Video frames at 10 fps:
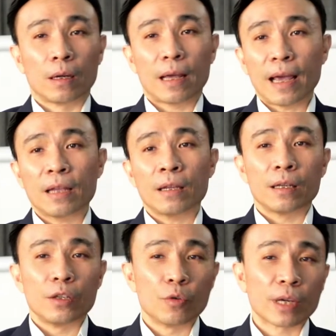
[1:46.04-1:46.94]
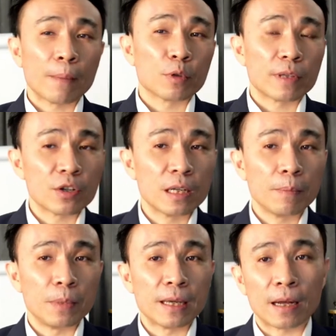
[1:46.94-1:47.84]
And you can potentially
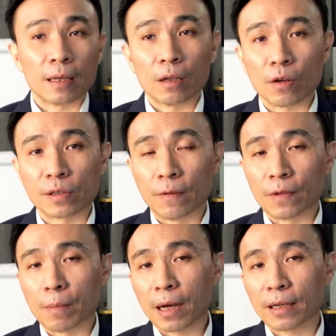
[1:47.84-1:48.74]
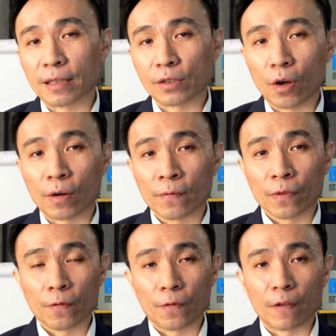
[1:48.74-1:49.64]
be at a loss if the market is not
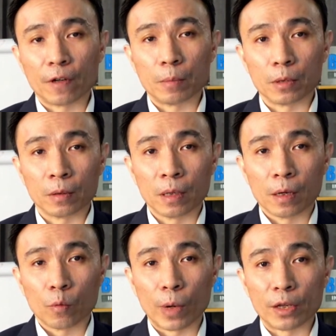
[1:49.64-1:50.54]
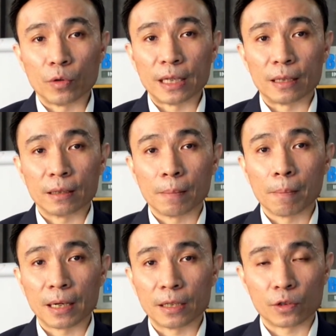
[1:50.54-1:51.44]
favorable when you need
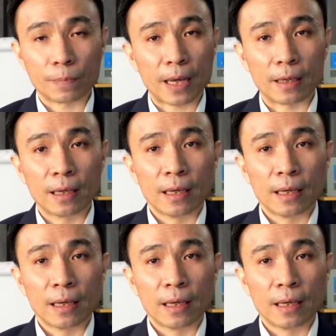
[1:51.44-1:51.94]
money to spend.